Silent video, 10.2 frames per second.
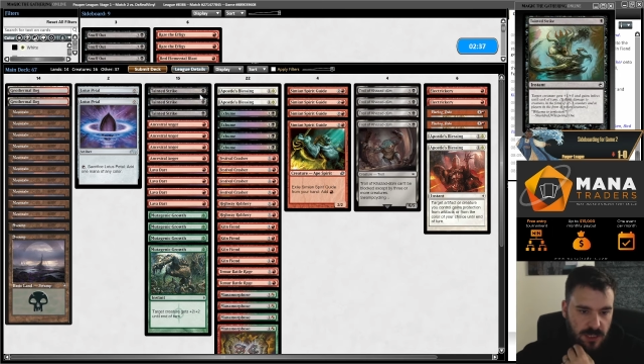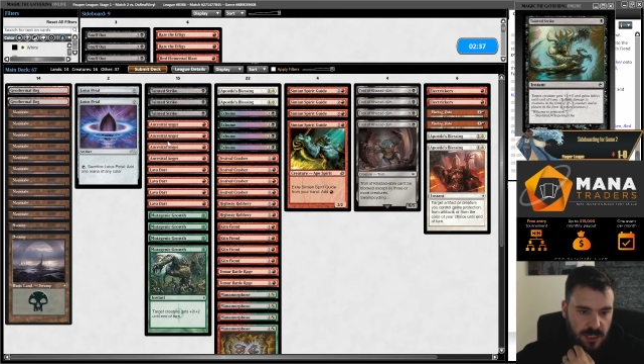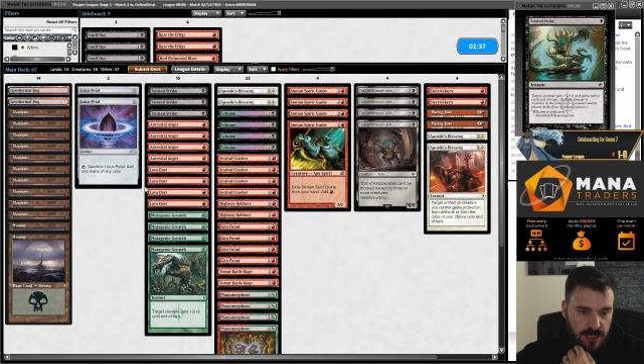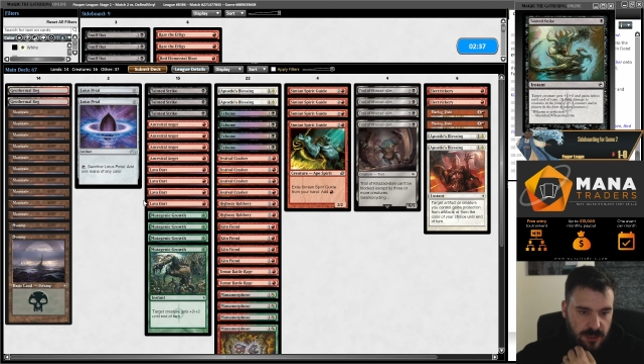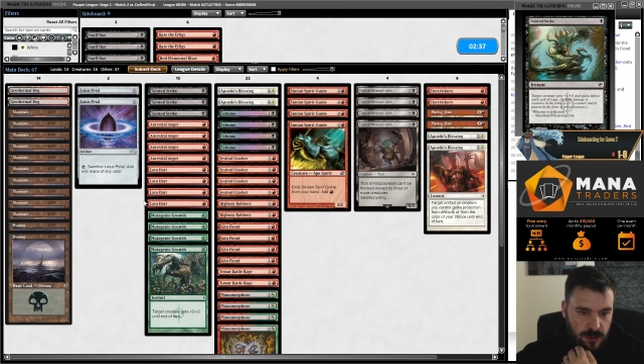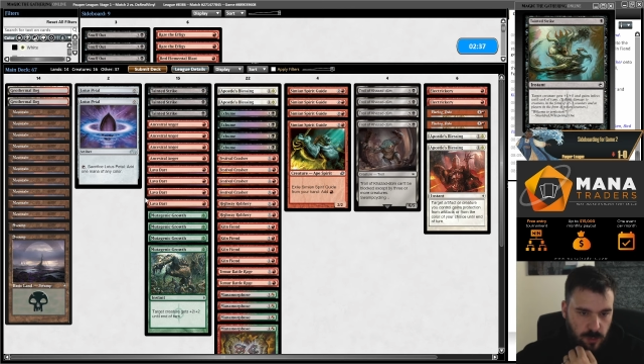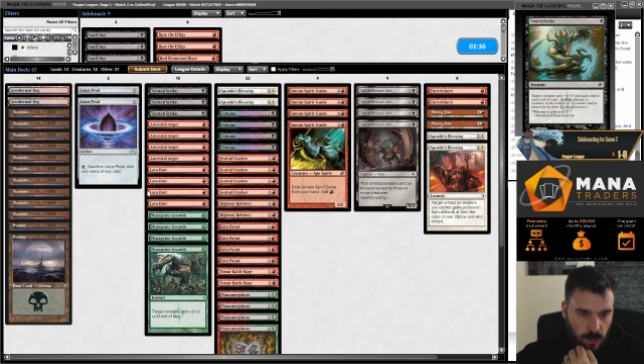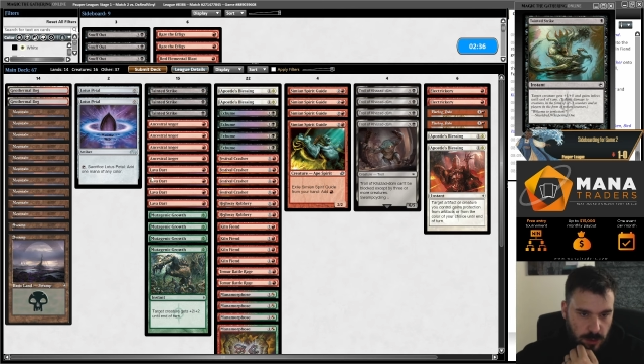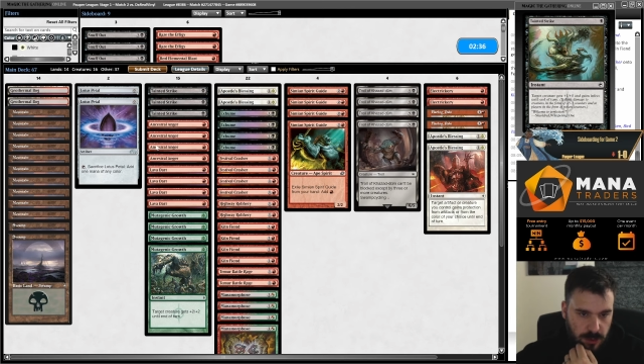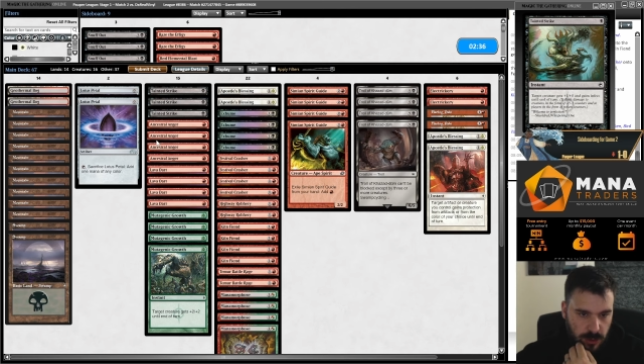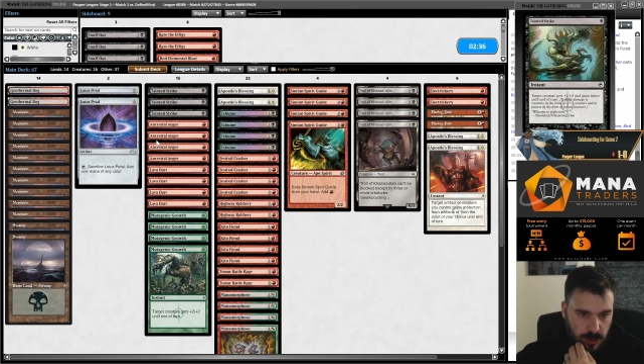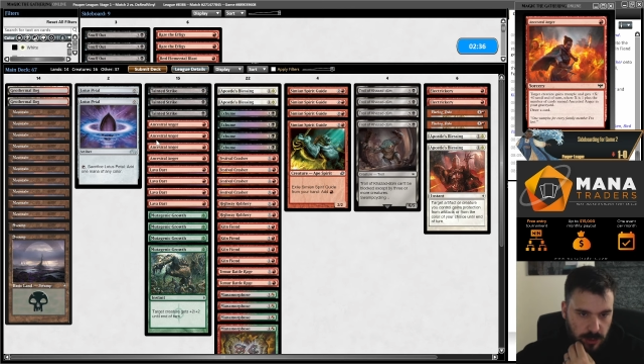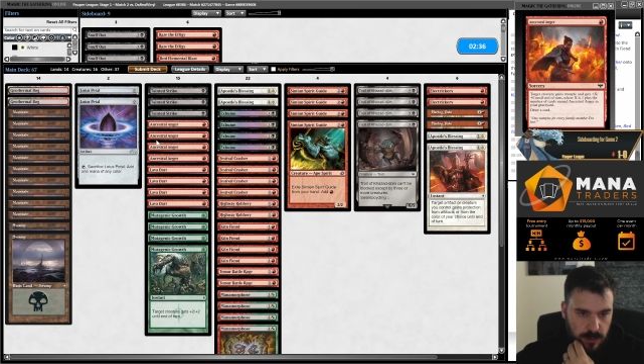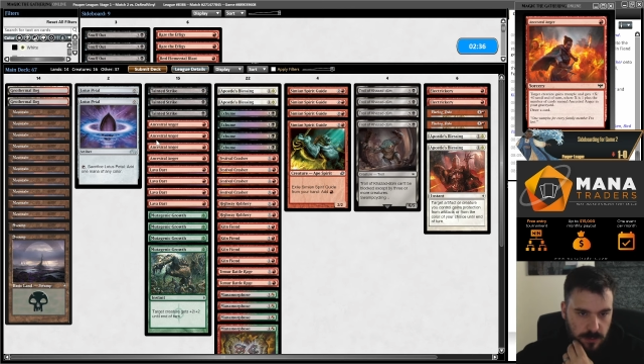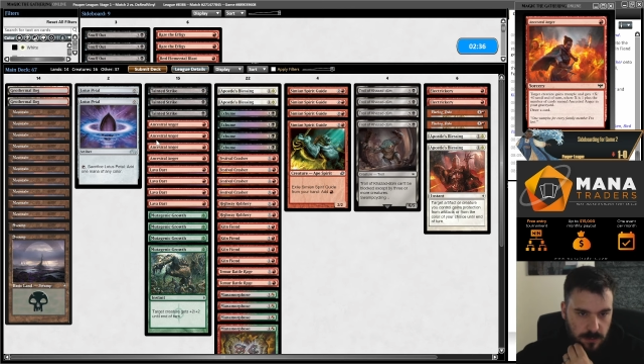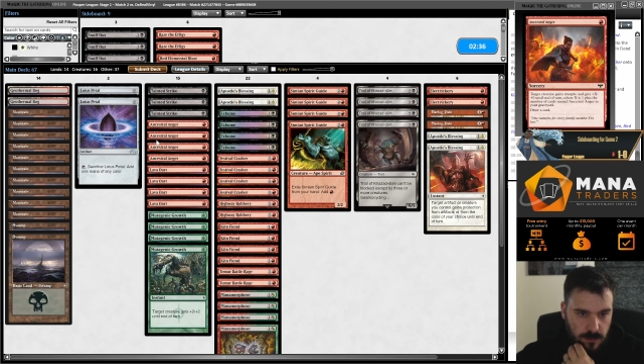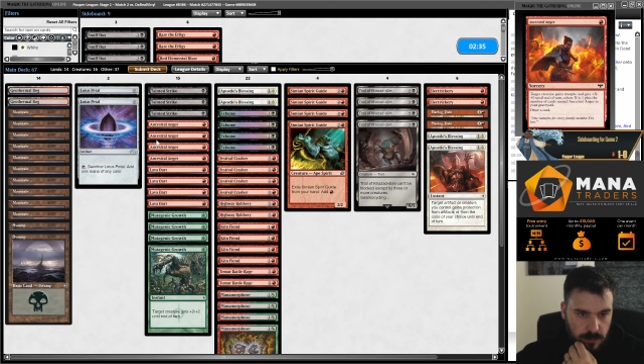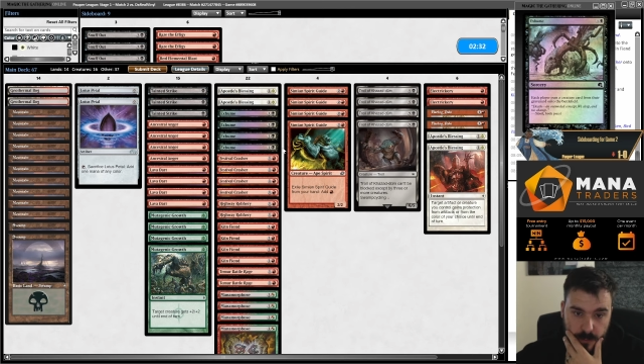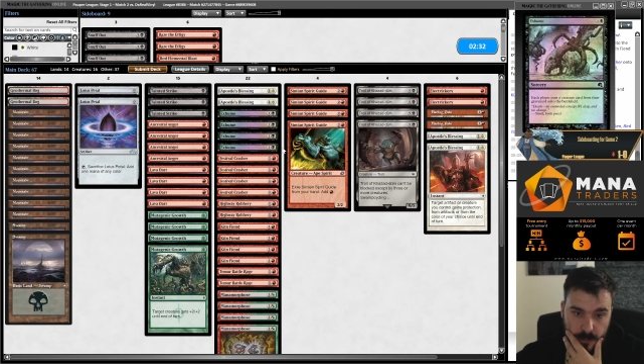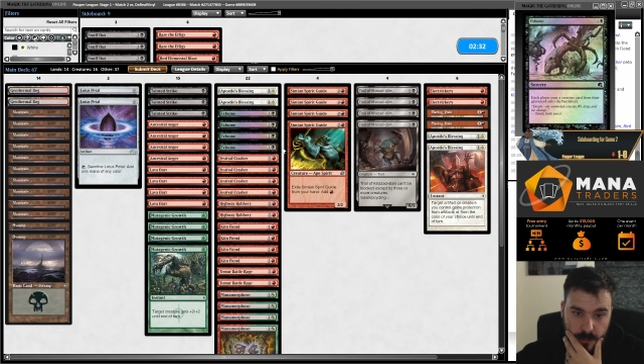and it's just what to cut.
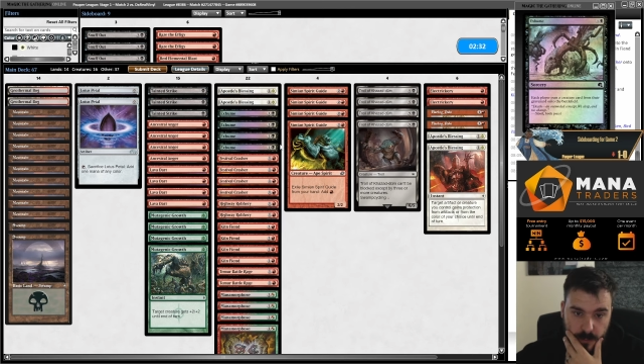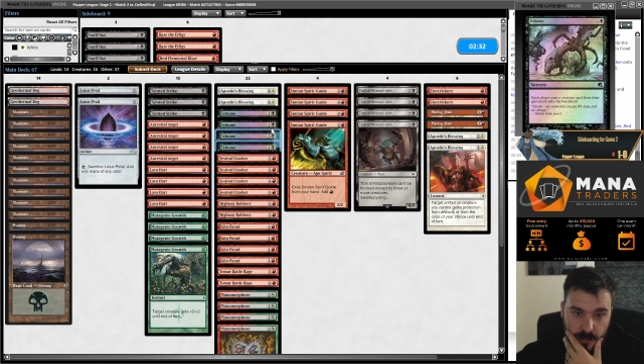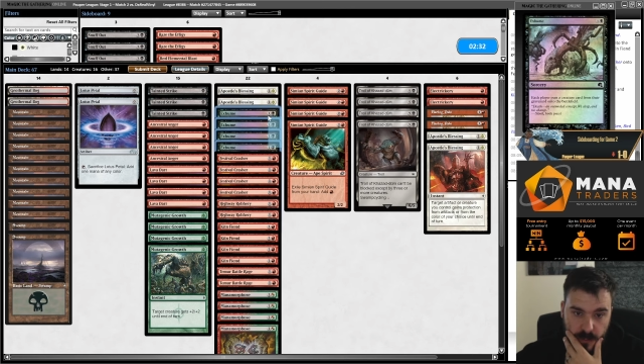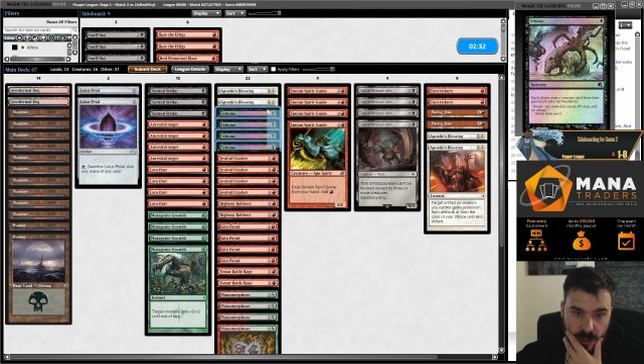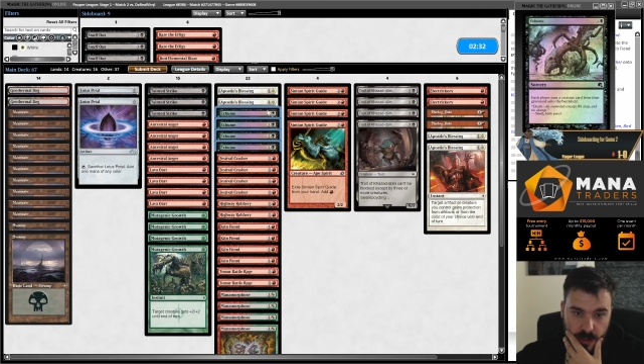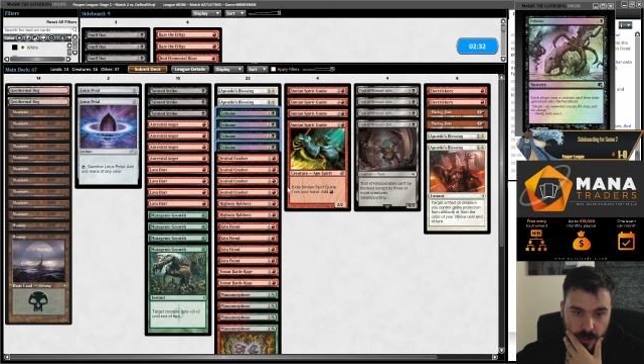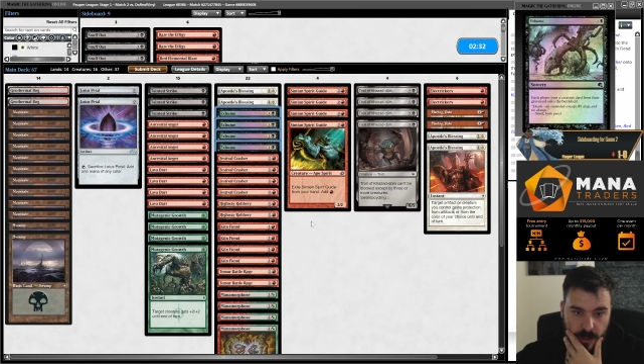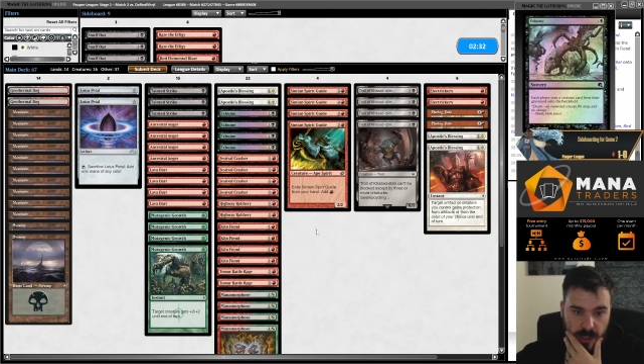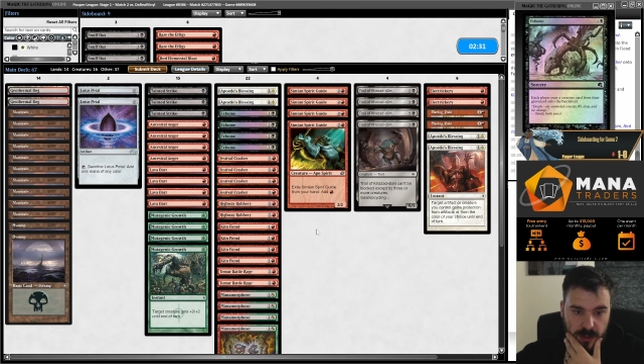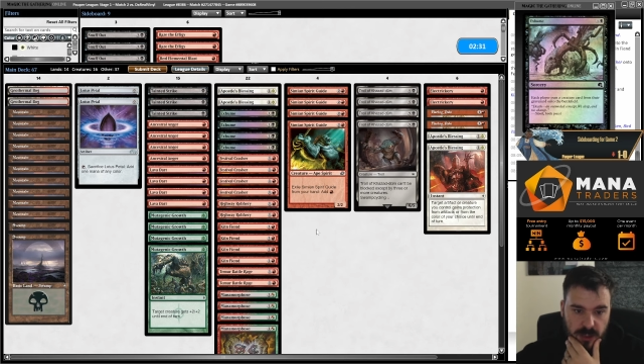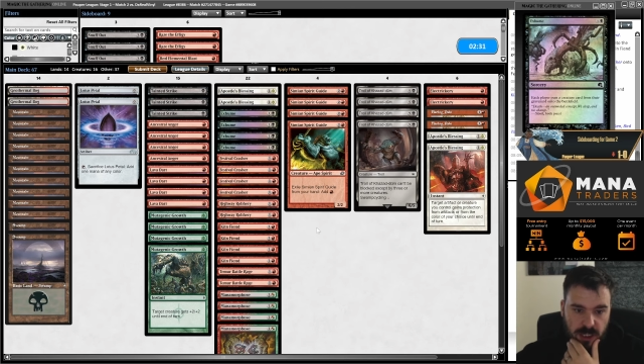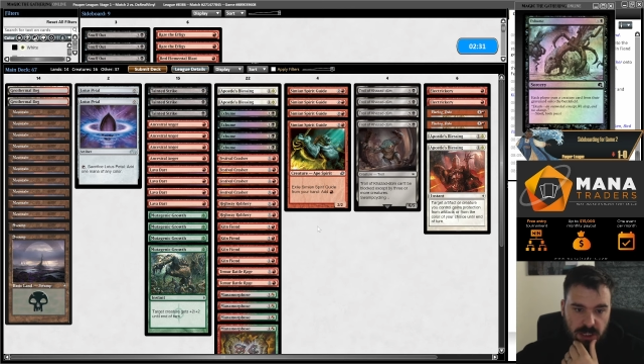Do we think it's just the